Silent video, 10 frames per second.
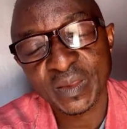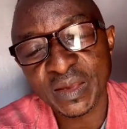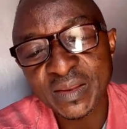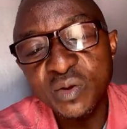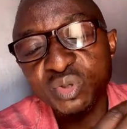
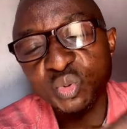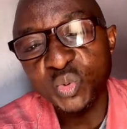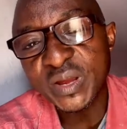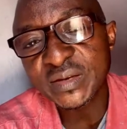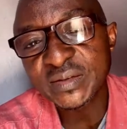And that was
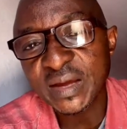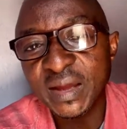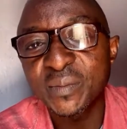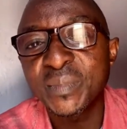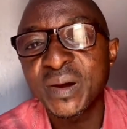when I
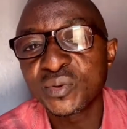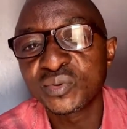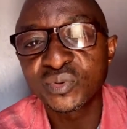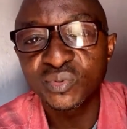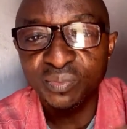am
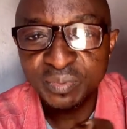Mayubno